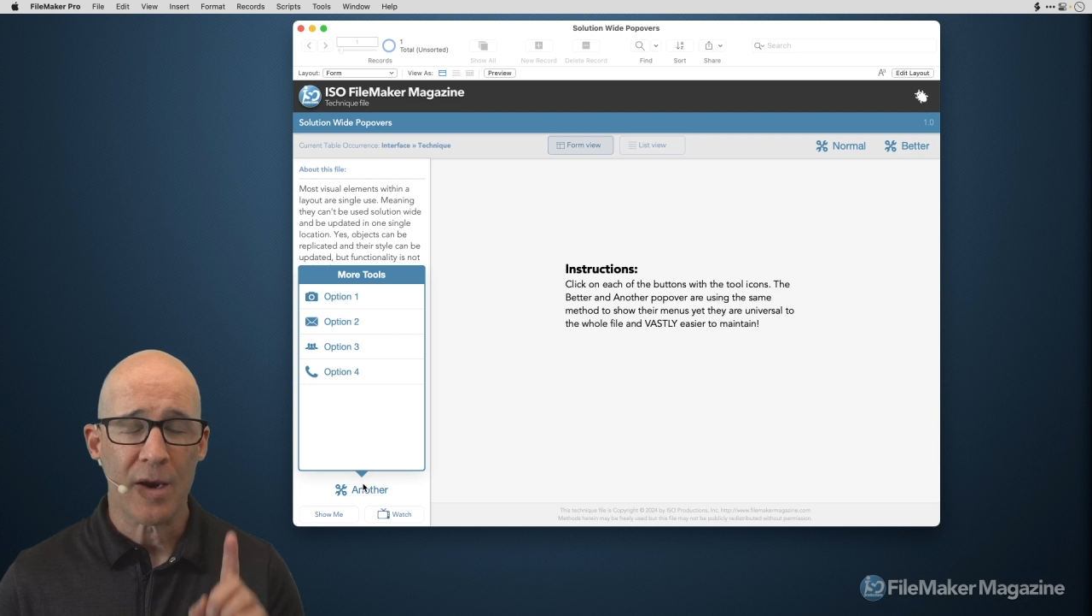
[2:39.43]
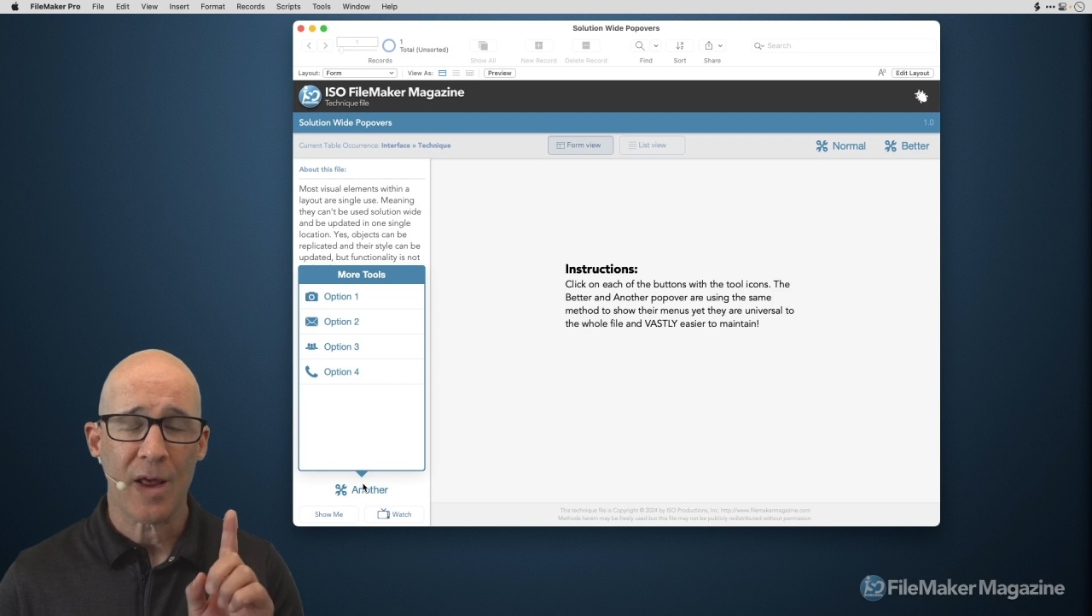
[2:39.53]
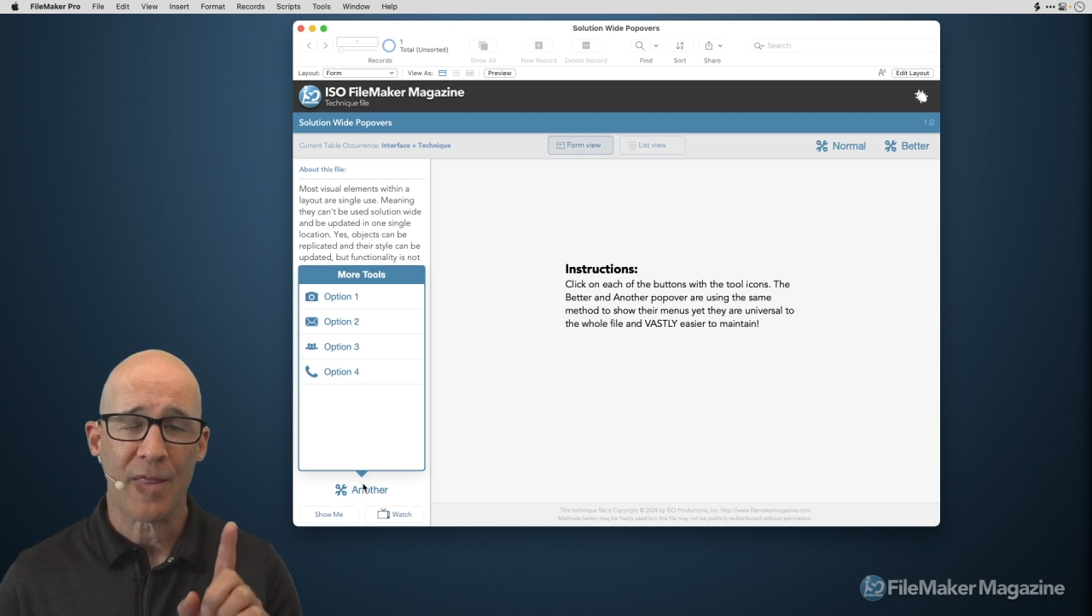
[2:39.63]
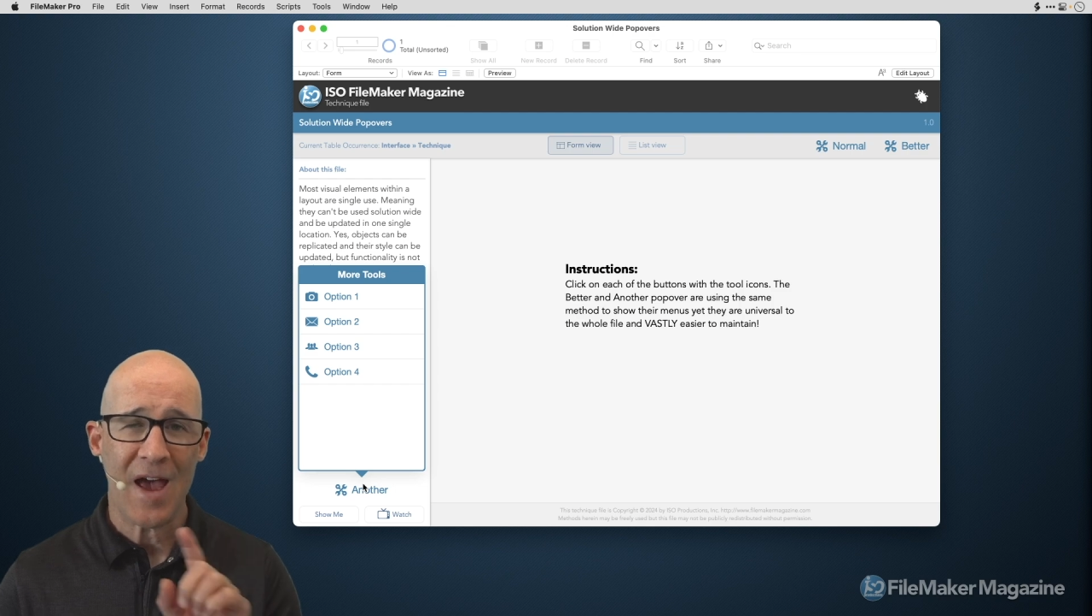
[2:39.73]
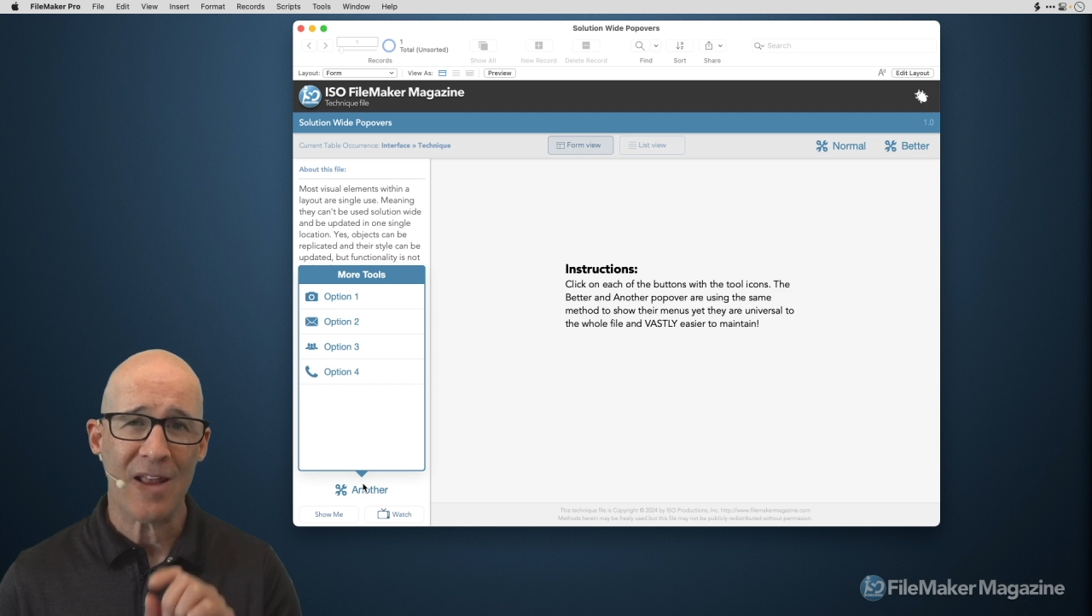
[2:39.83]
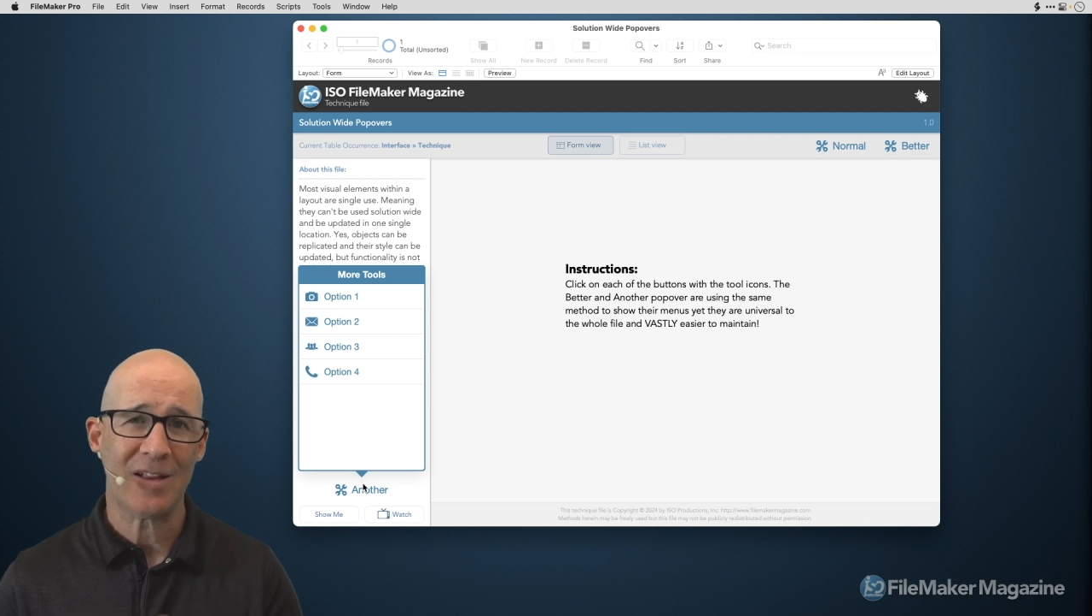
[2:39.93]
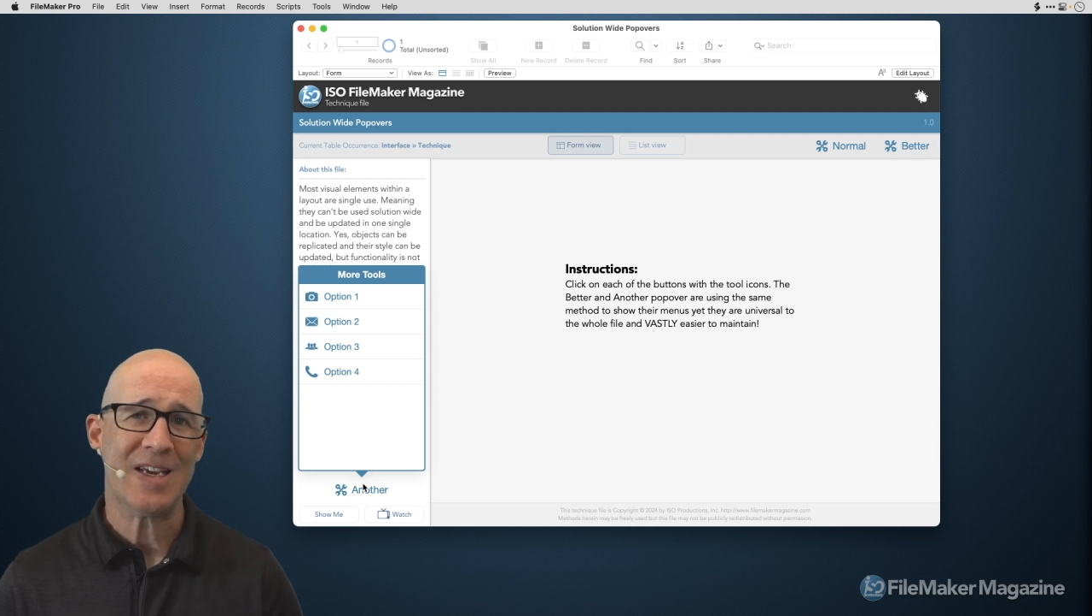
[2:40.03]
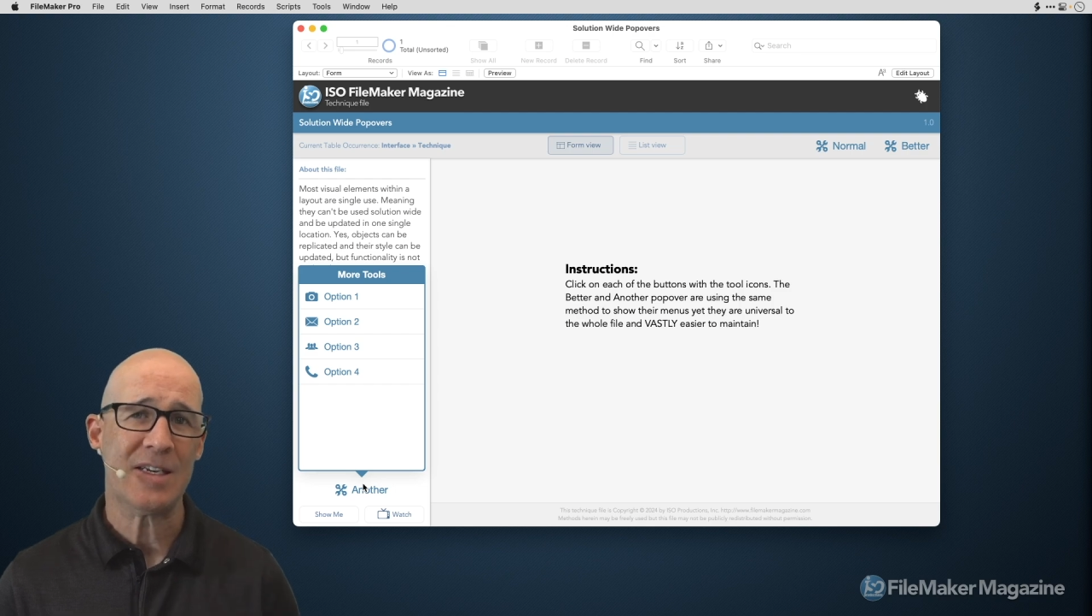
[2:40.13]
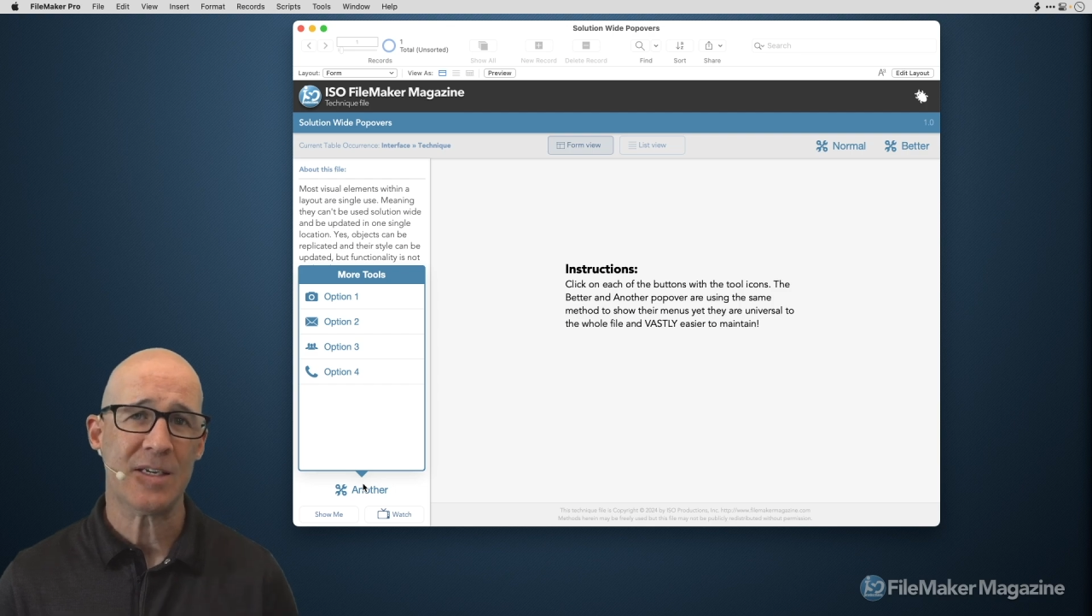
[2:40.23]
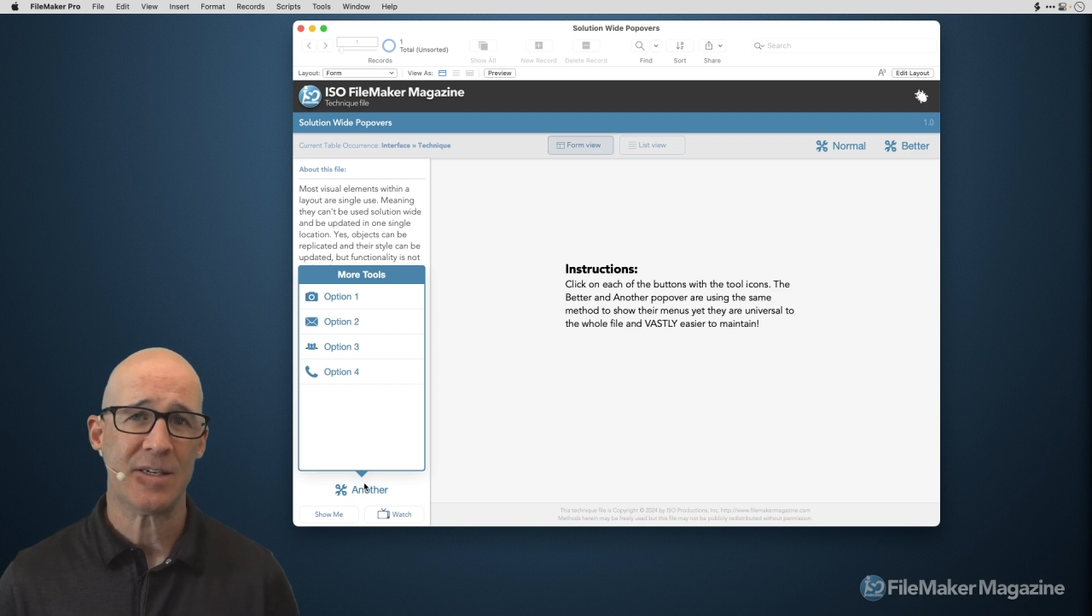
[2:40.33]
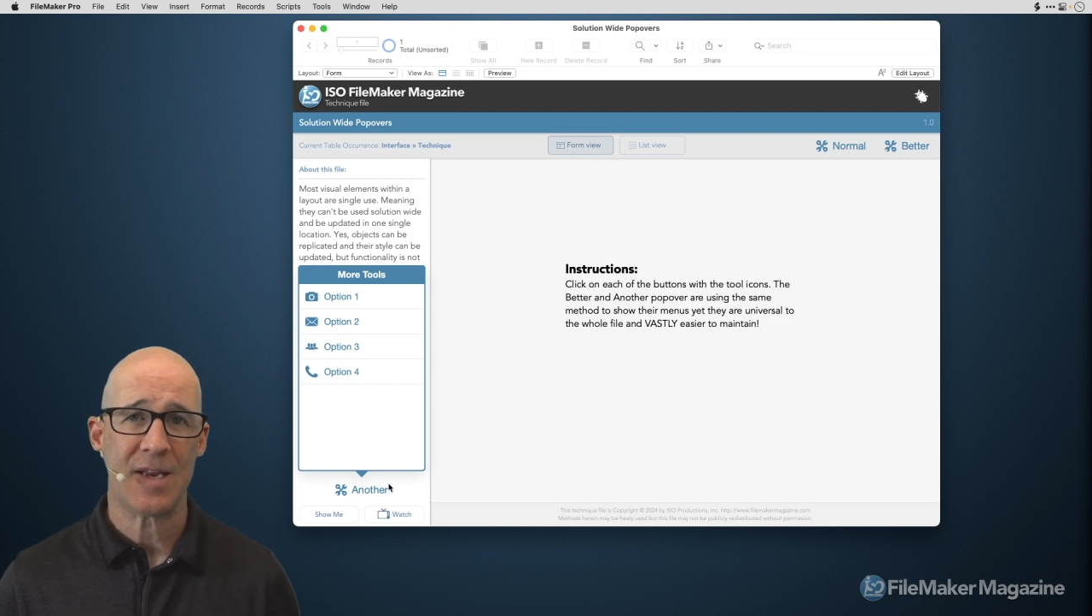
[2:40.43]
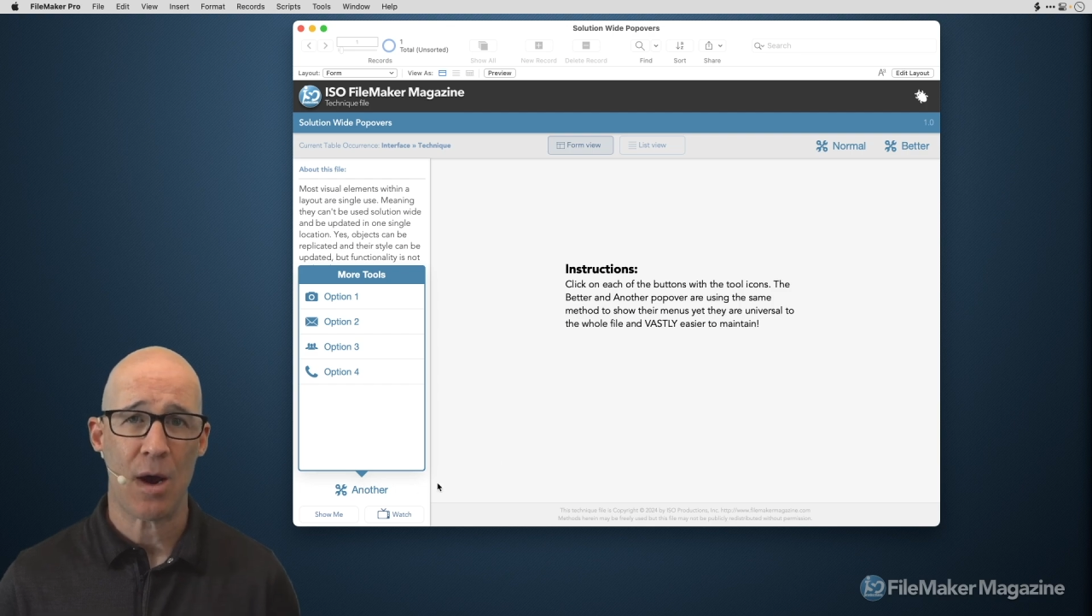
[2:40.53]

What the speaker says: Now, that leads us